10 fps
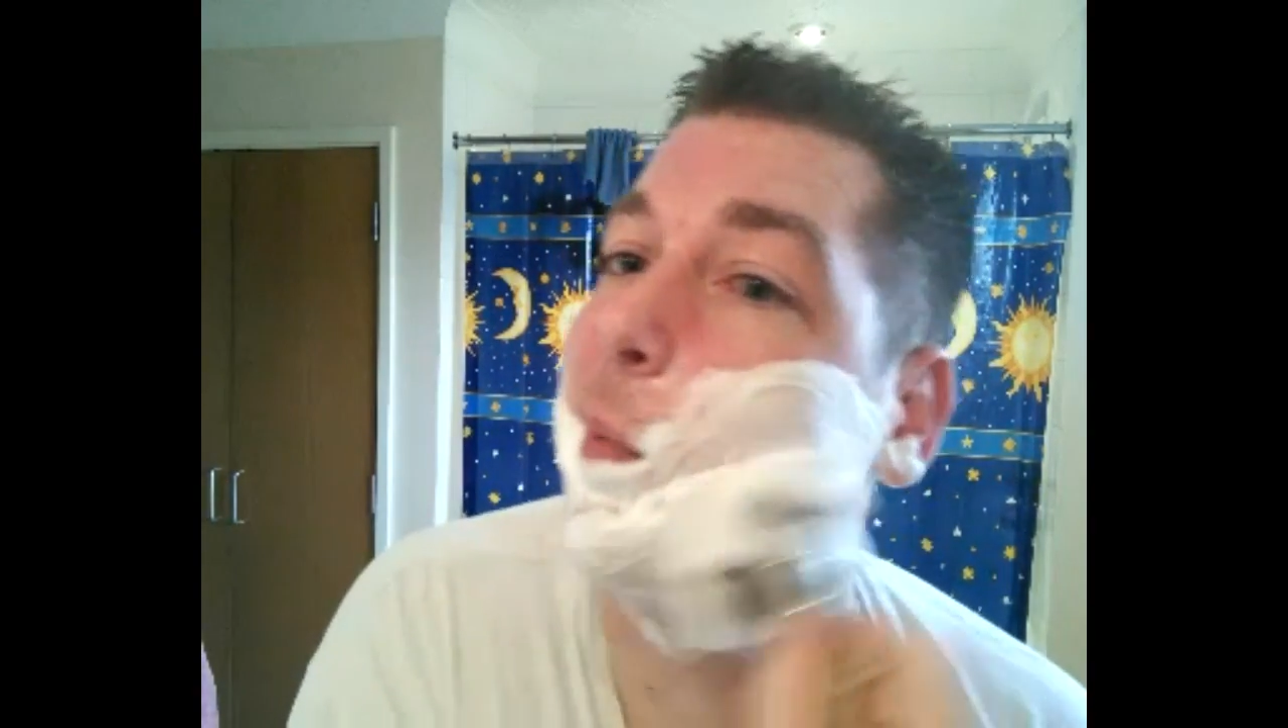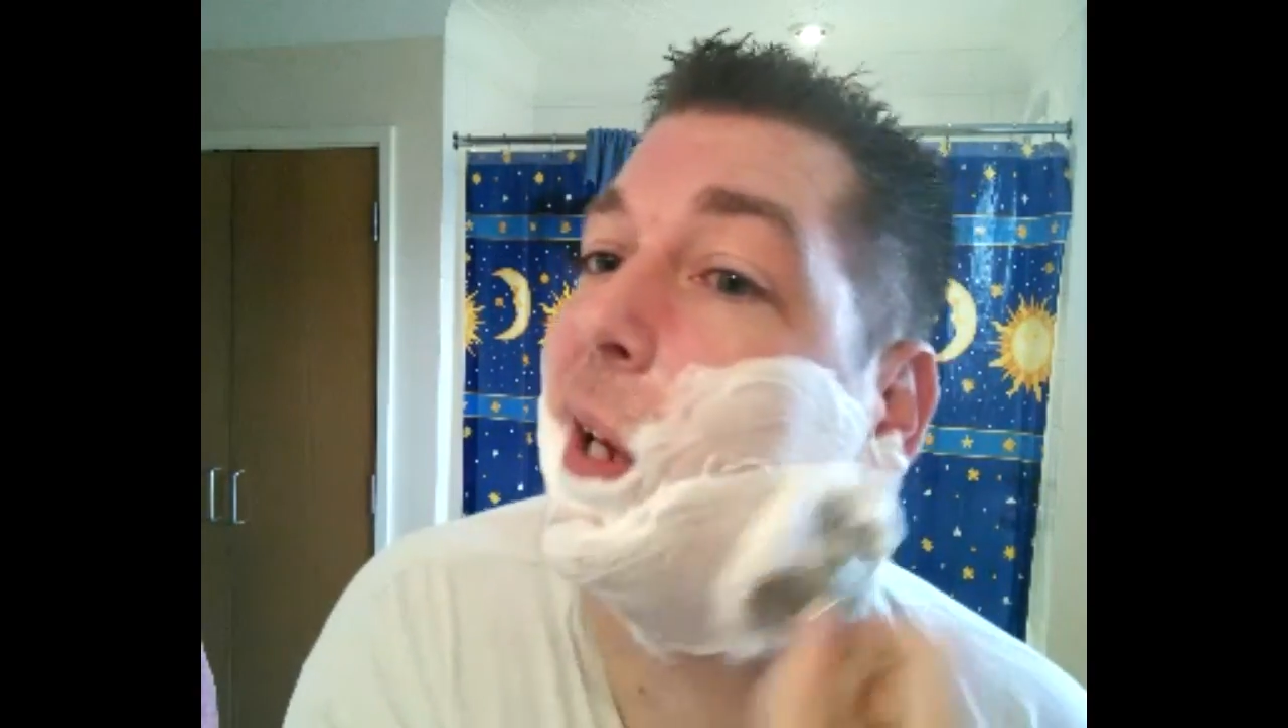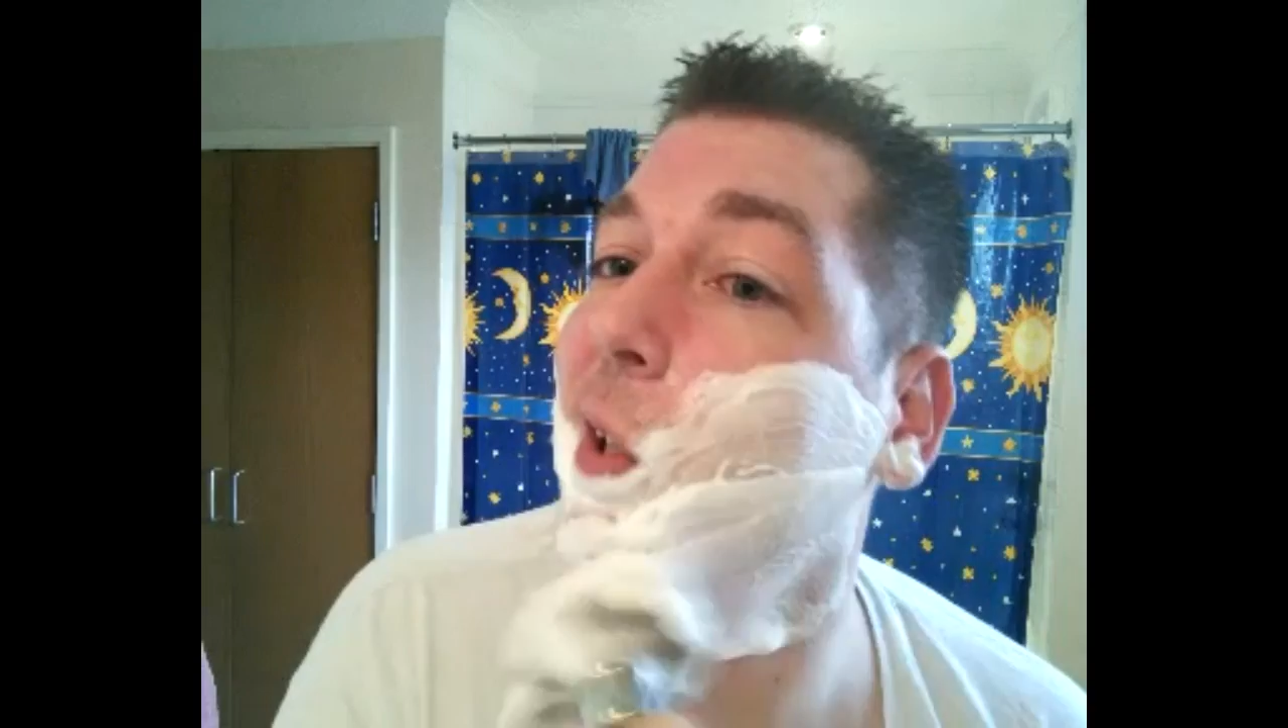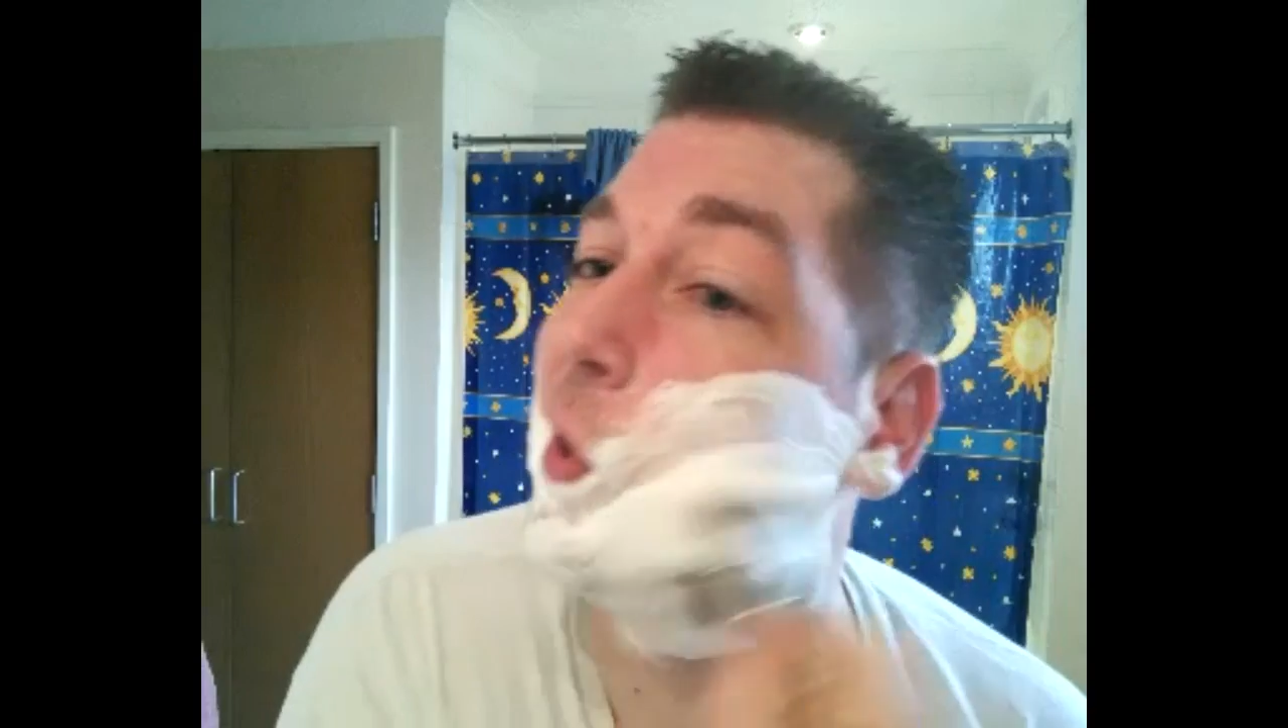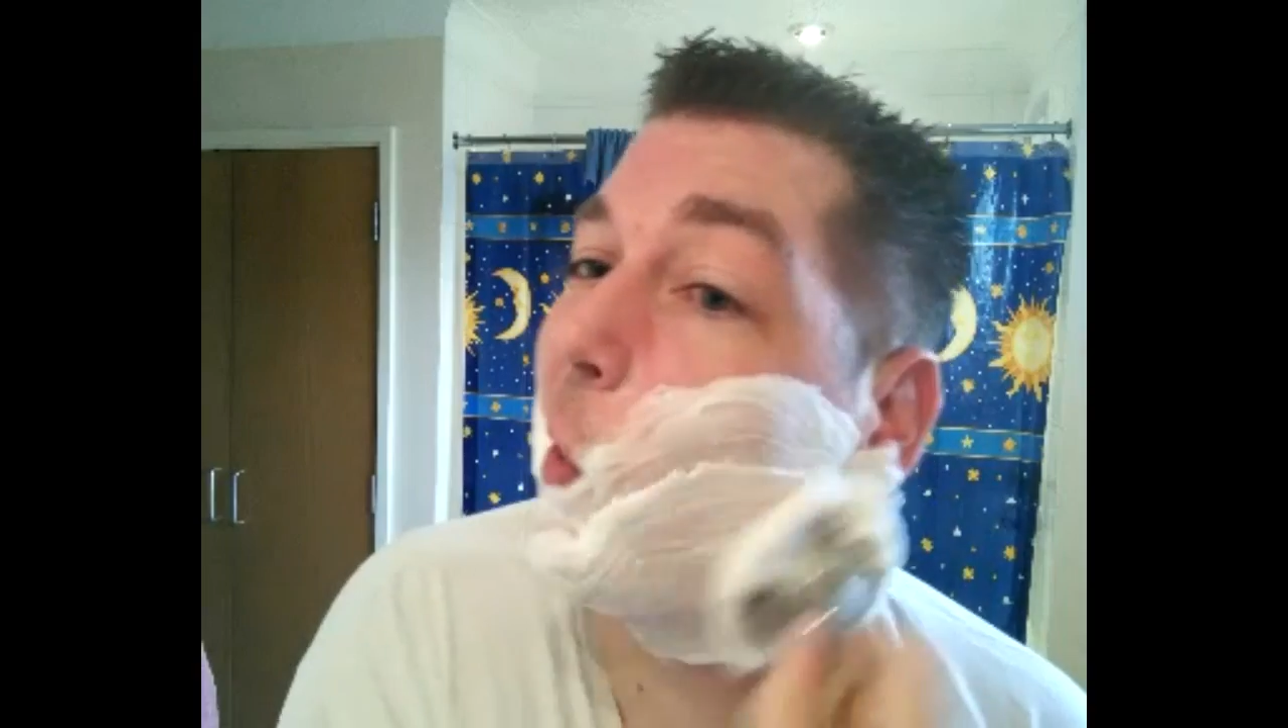
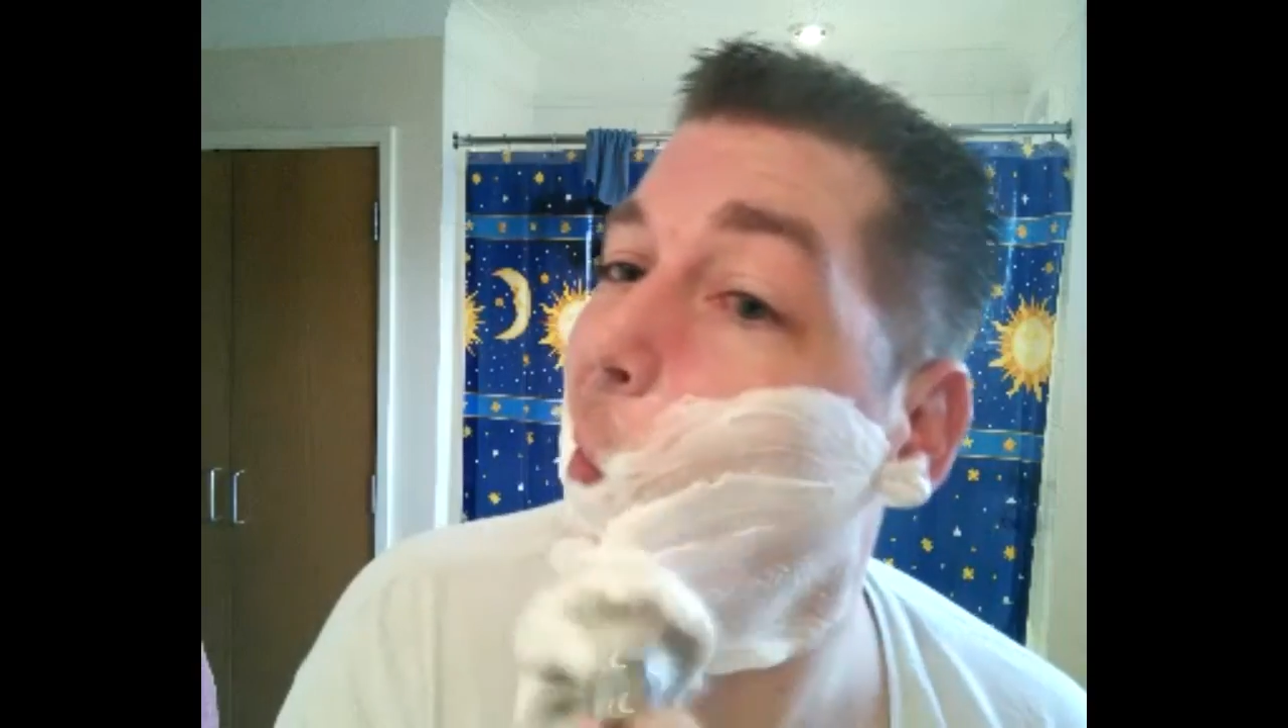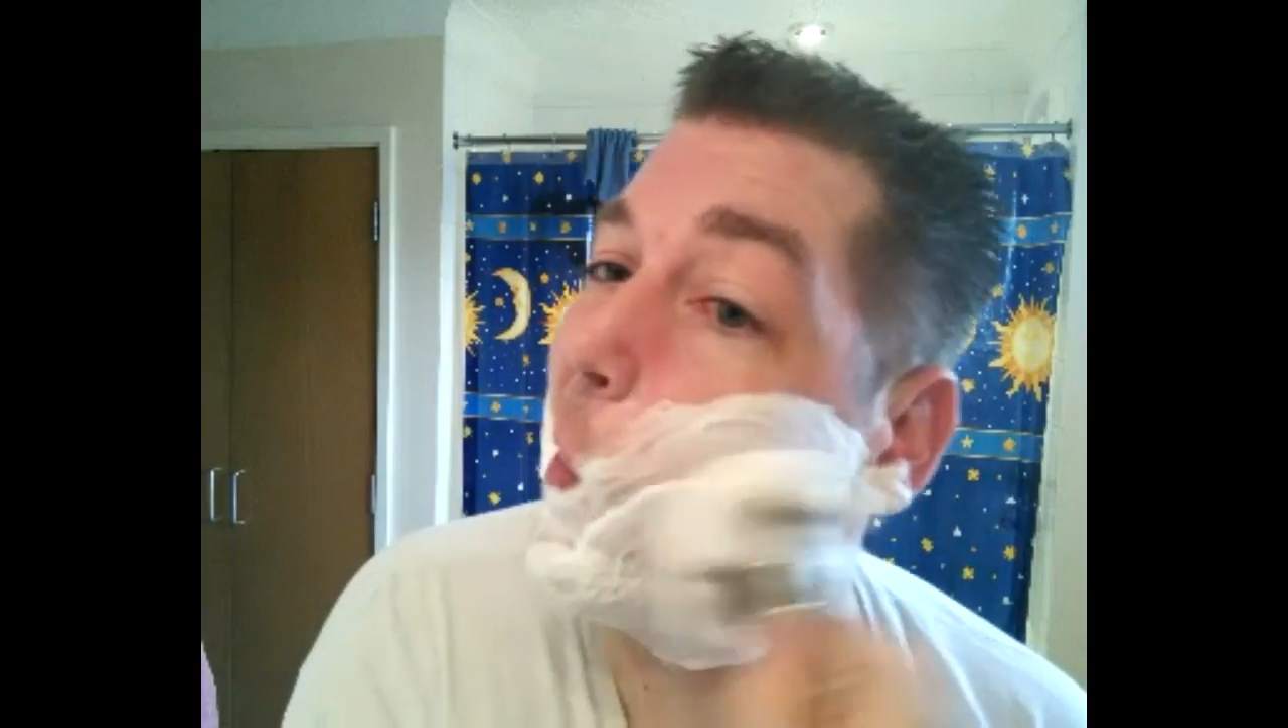beast.